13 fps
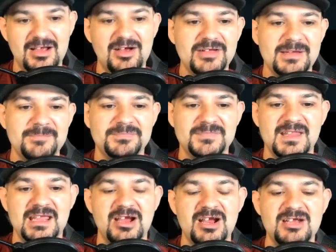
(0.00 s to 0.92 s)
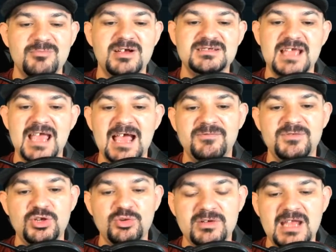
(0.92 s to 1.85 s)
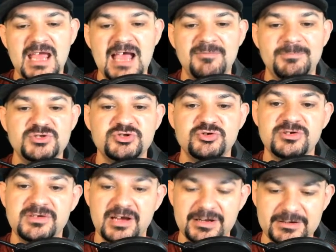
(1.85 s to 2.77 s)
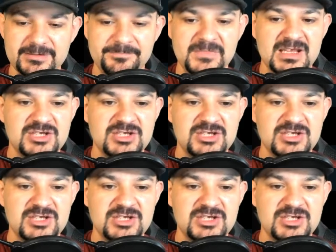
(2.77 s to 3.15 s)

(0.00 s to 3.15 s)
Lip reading: Okay. Harry Mudd's half human, half Bajoran daughter.